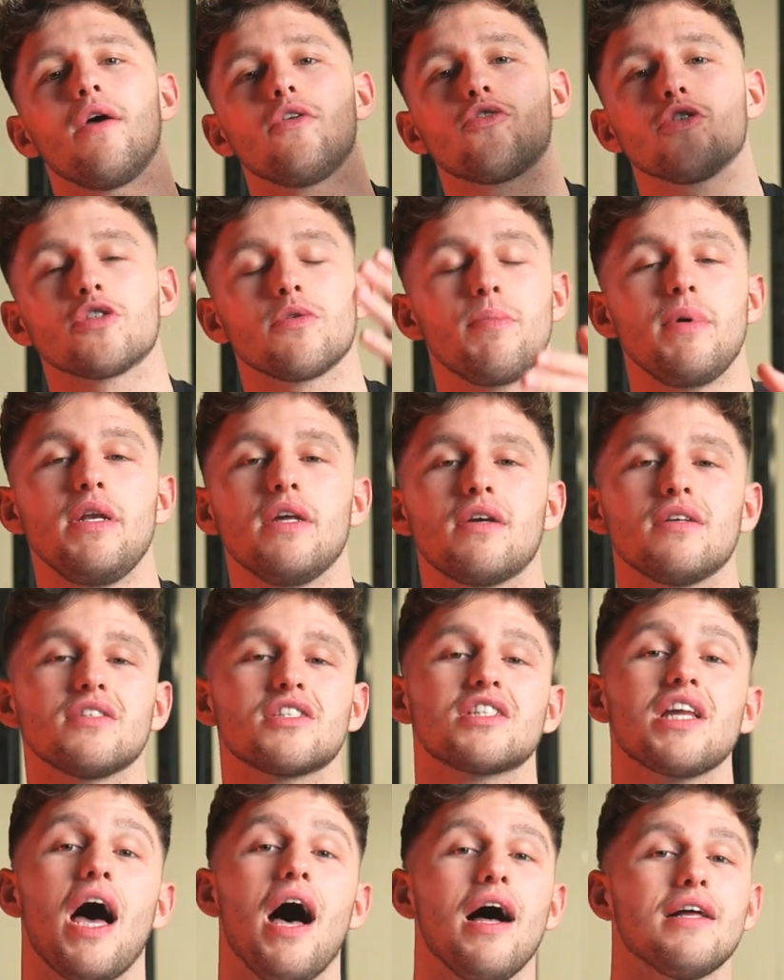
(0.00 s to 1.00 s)
Doesn't mean you can
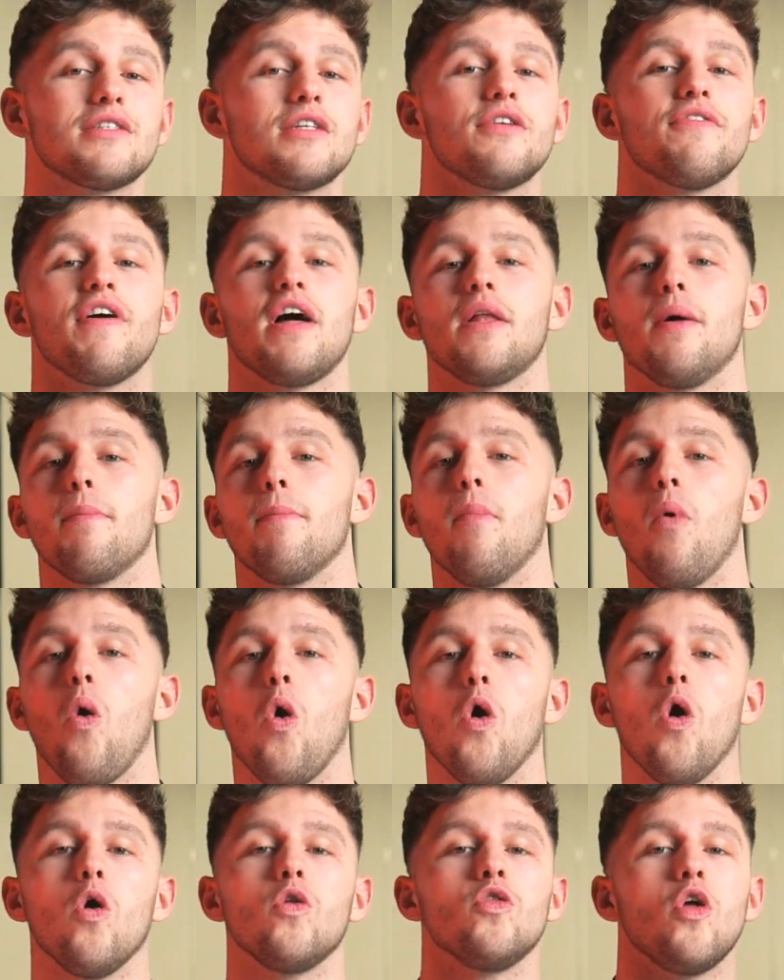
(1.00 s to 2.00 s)
start to develop
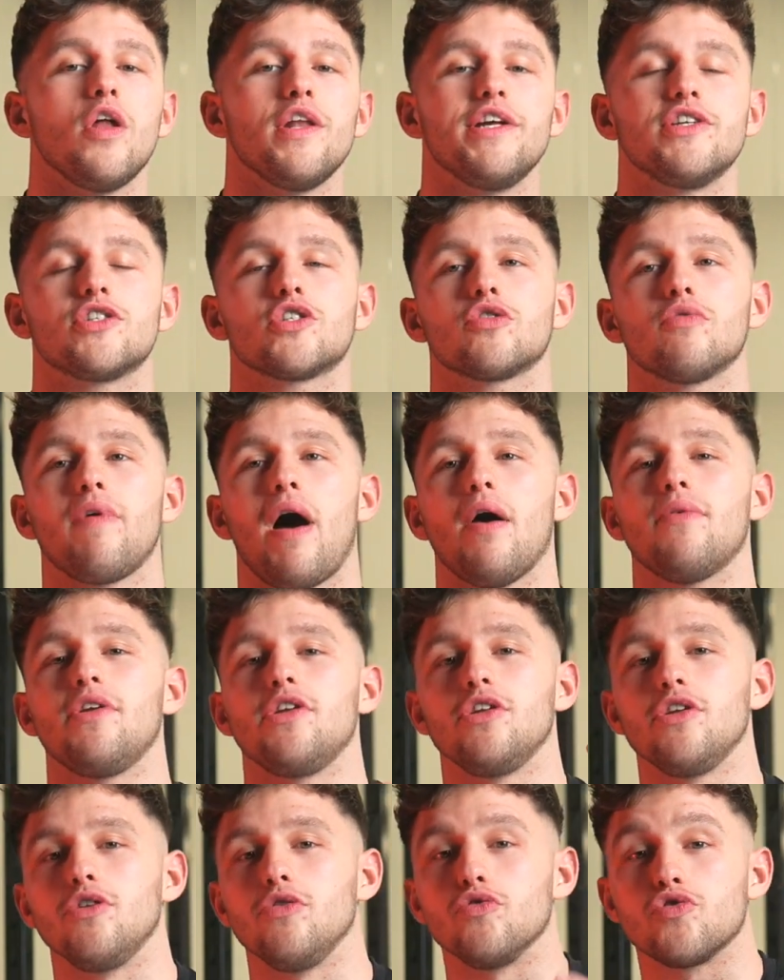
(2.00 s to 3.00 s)
more knowledge
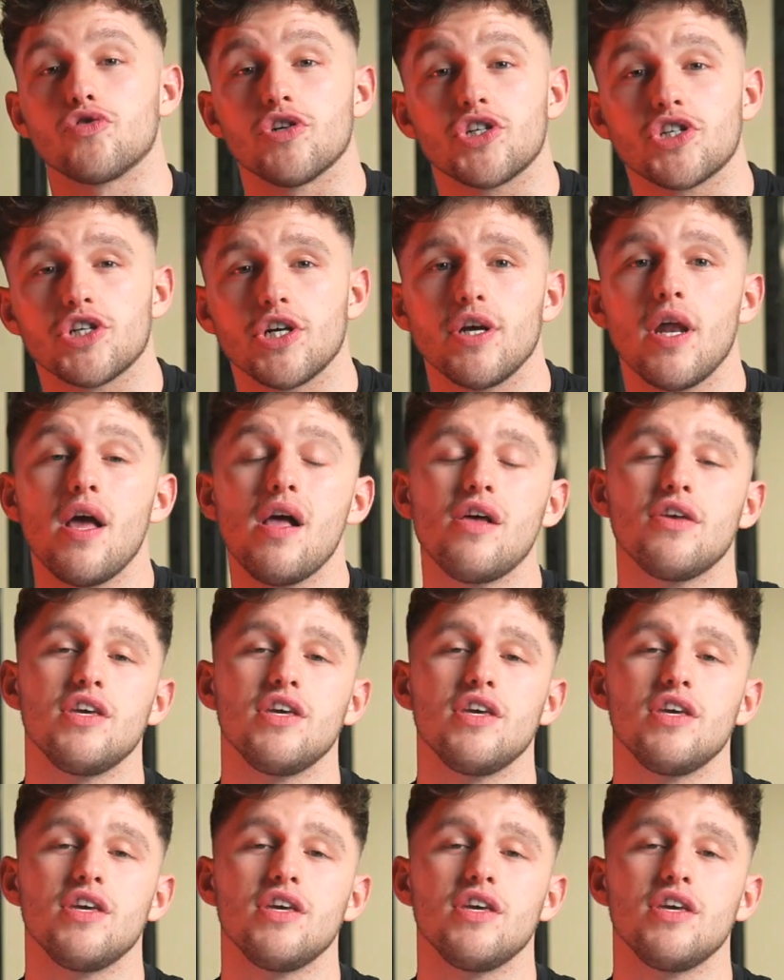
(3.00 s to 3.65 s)
surrounding your nutrition,